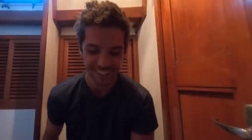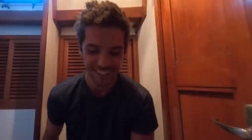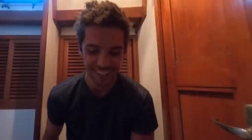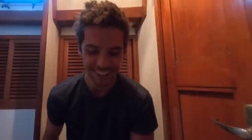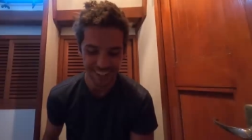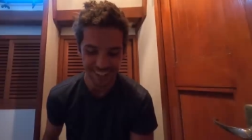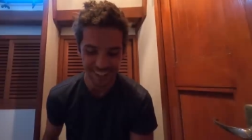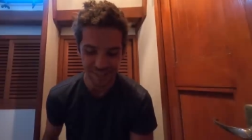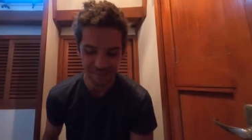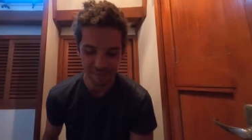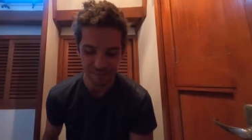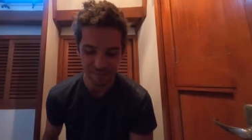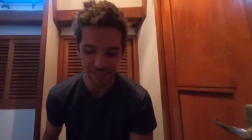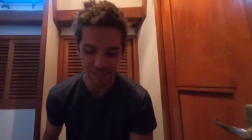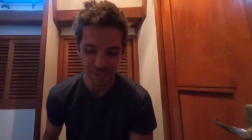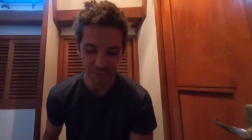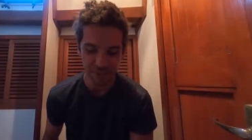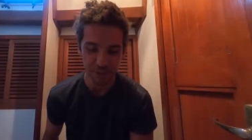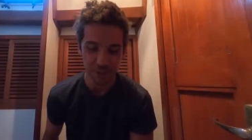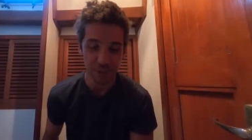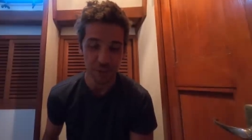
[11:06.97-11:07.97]
Um,
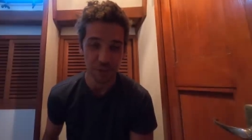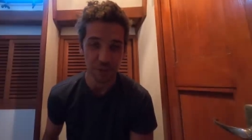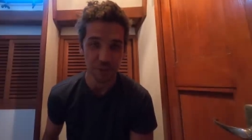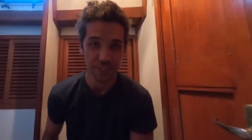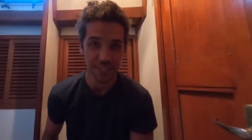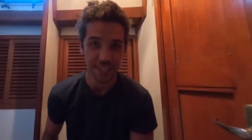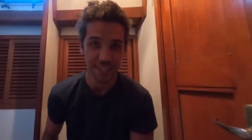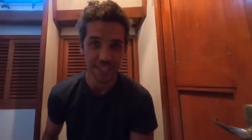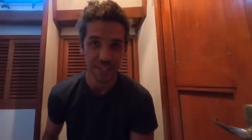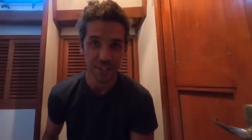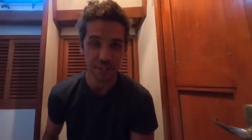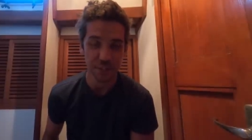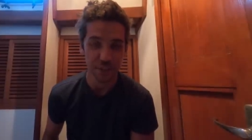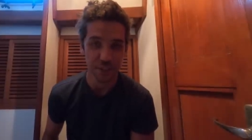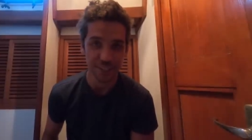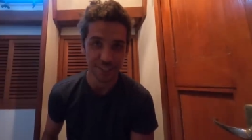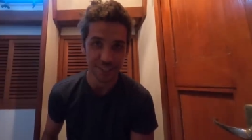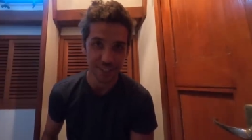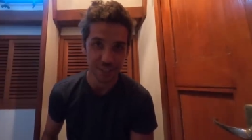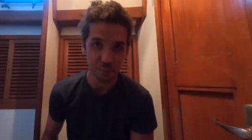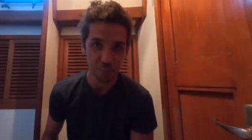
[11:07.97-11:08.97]
so we all hooked in and tried
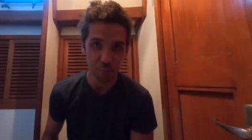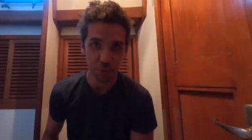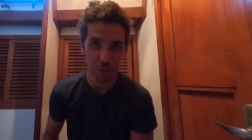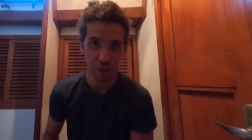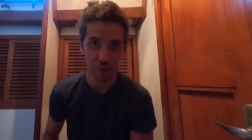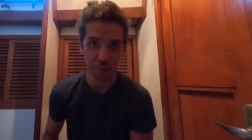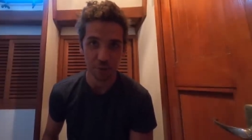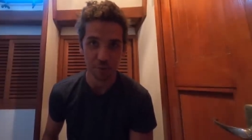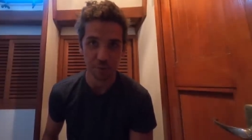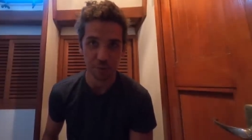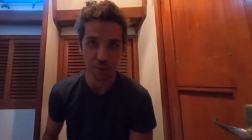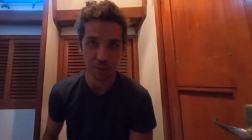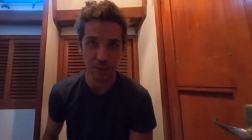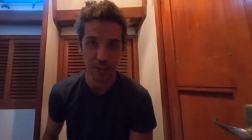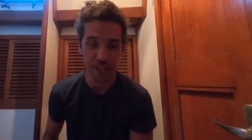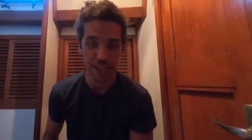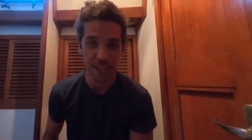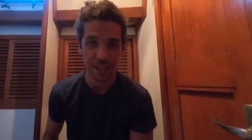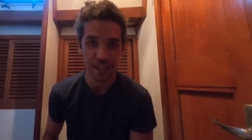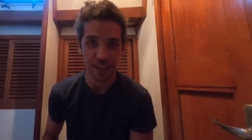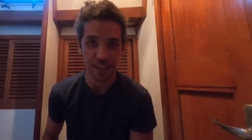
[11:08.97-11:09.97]
to get the bridle sorted
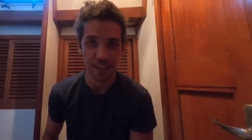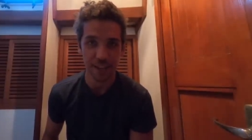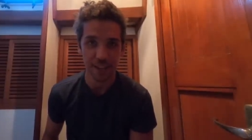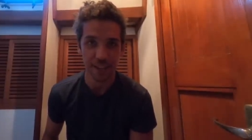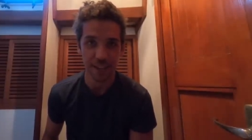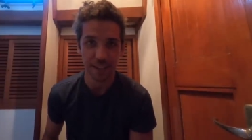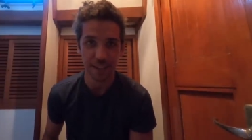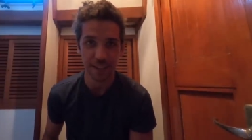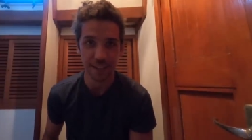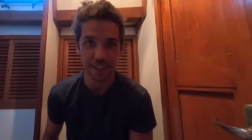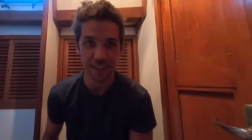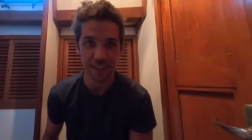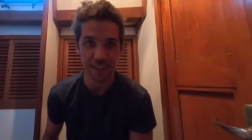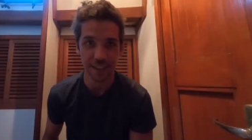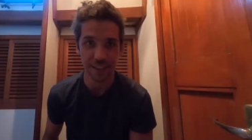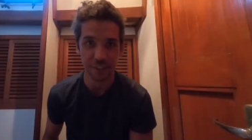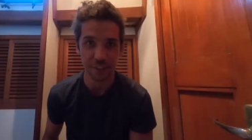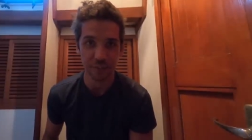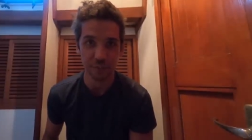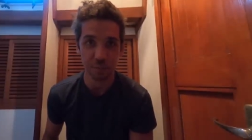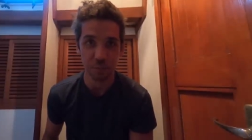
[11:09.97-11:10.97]
out
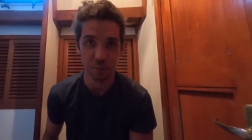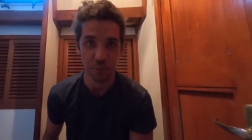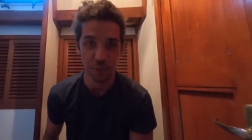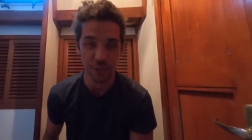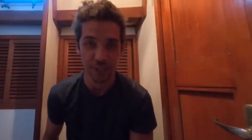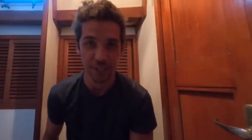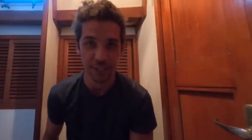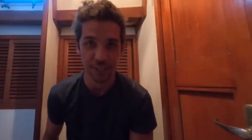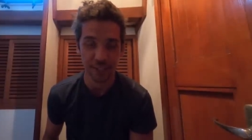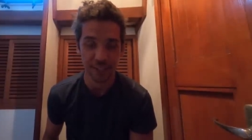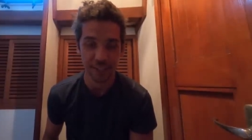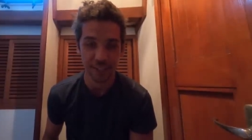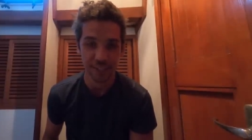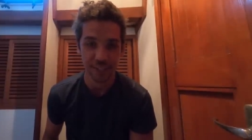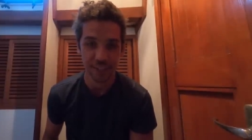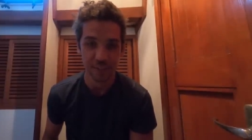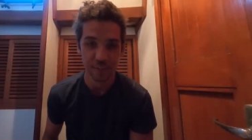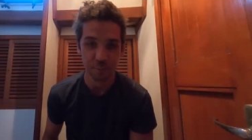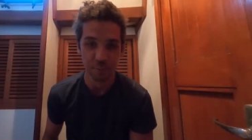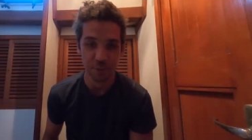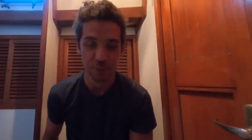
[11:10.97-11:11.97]
uh, this morning.
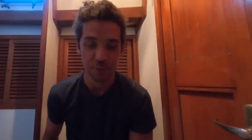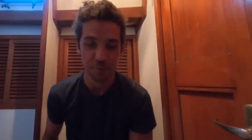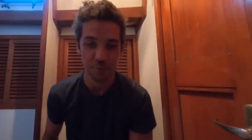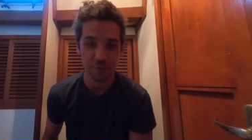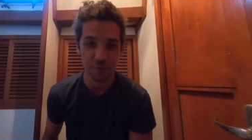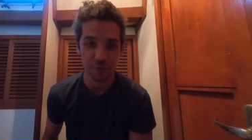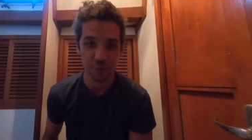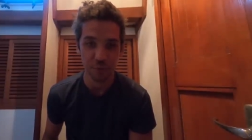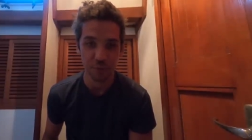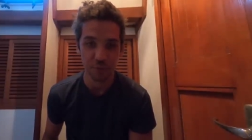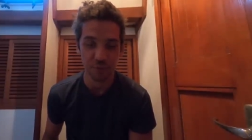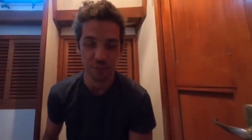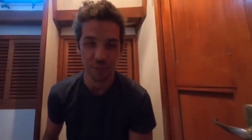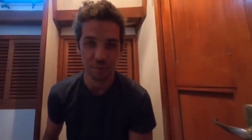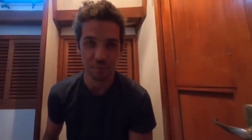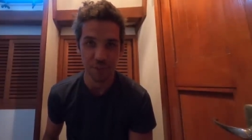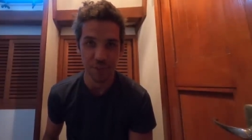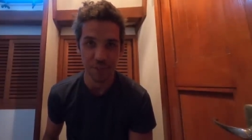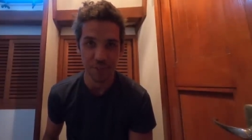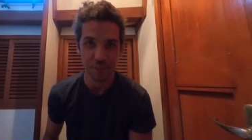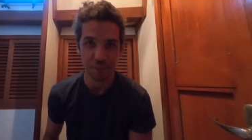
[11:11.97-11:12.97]
It's supposed to be a 45
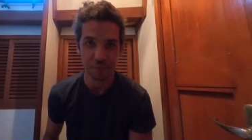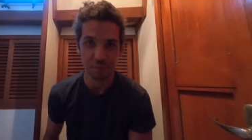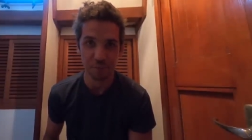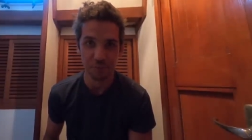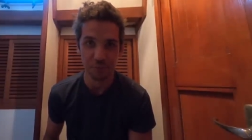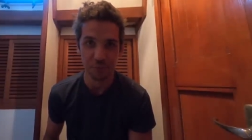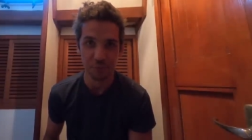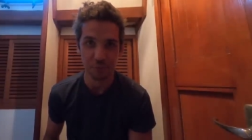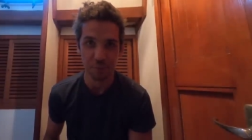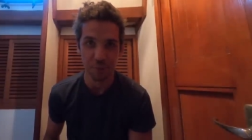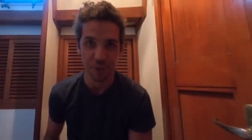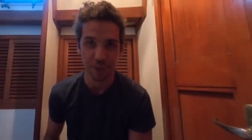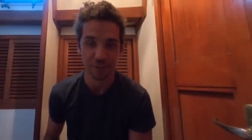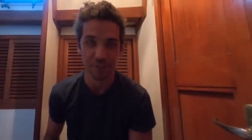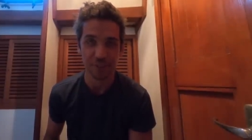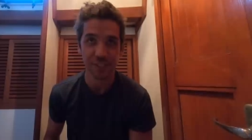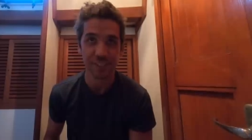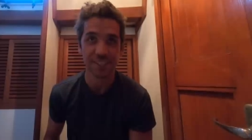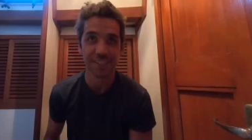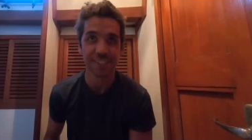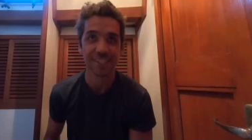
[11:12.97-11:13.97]
minute job before
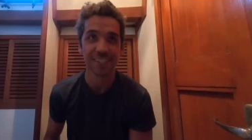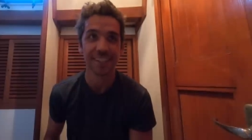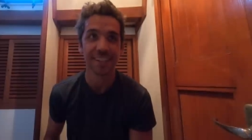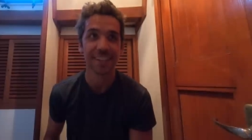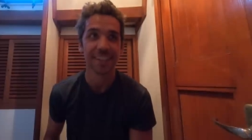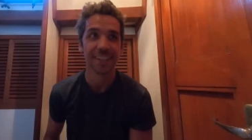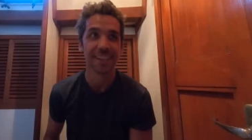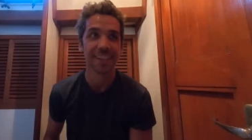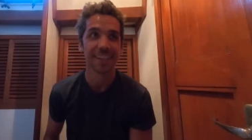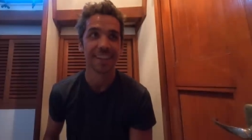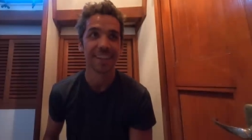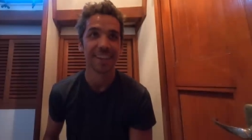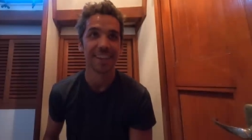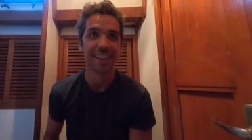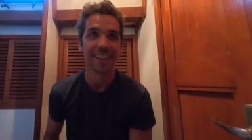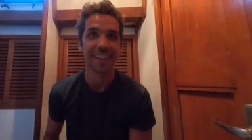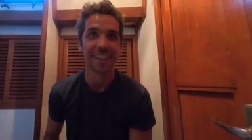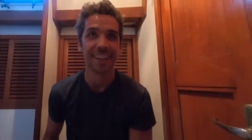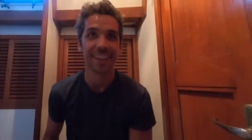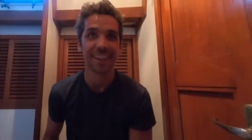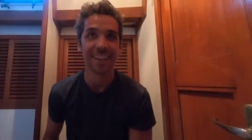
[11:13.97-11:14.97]
breakfast
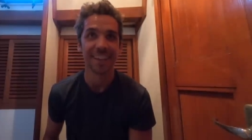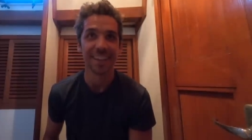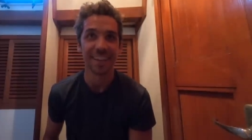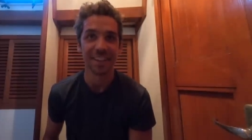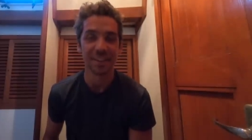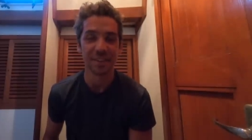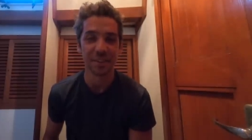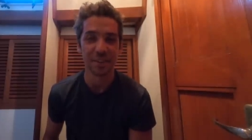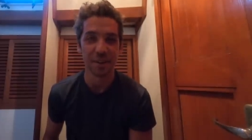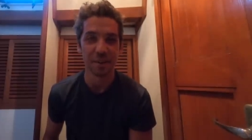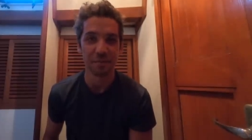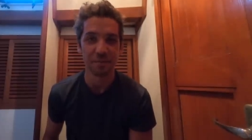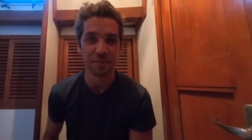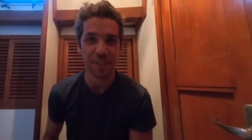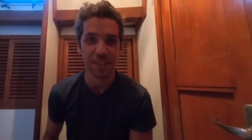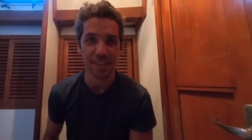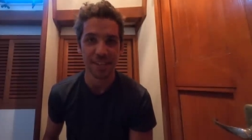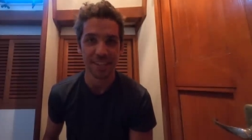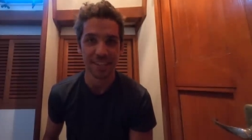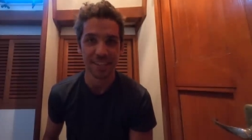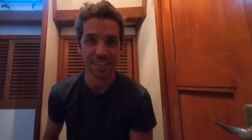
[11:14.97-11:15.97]
and ended up
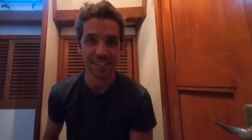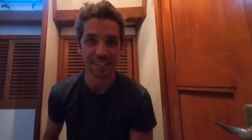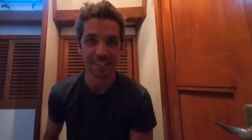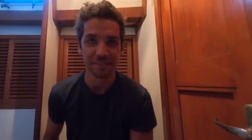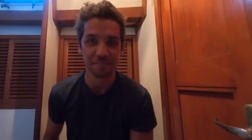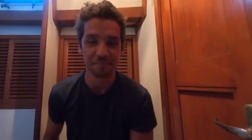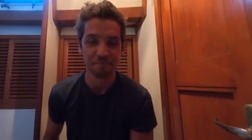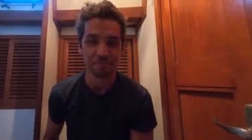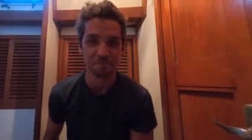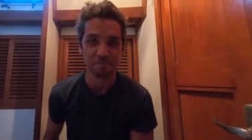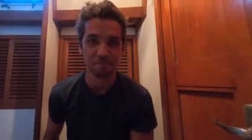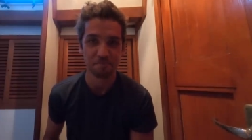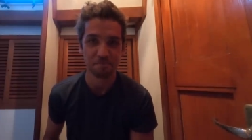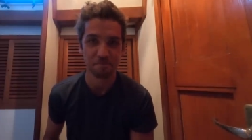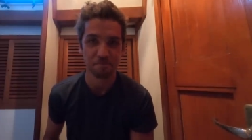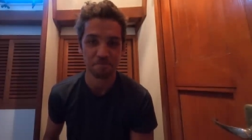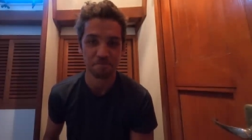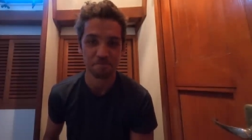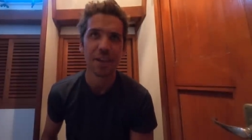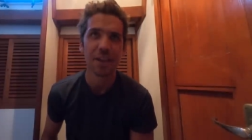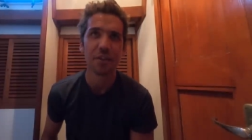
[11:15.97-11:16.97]
taking
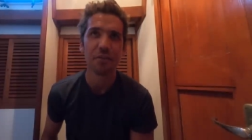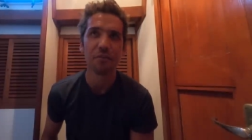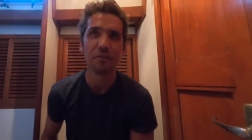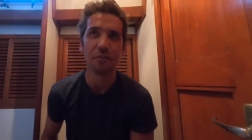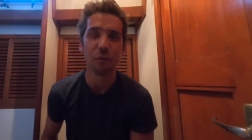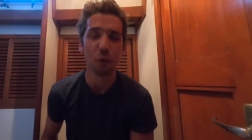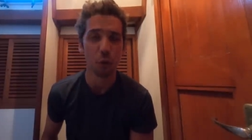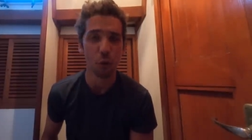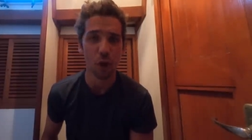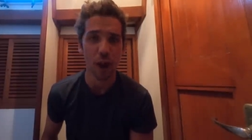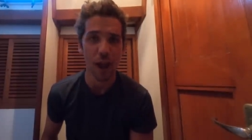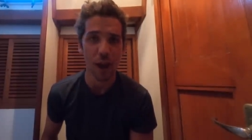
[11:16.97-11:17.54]
four